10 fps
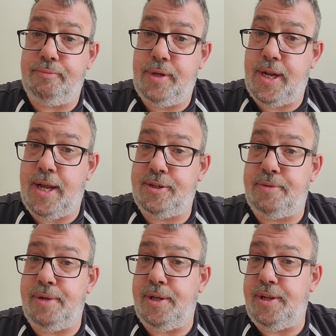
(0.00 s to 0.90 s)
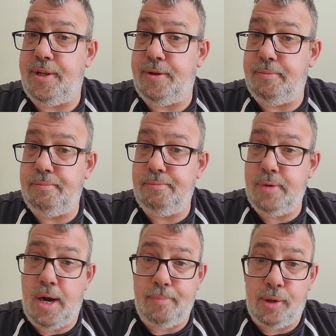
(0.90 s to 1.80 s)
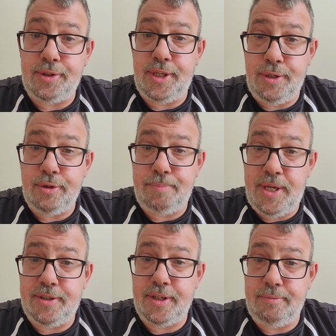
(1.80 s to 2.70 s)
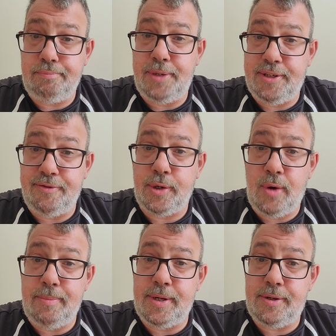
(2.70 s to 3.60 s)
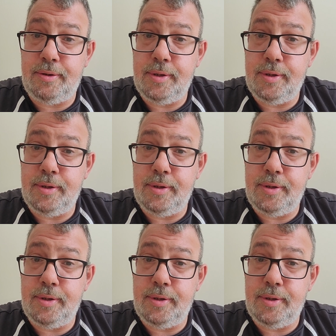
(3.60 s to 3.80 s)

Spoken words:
It has to be a multi-use piece of equipment.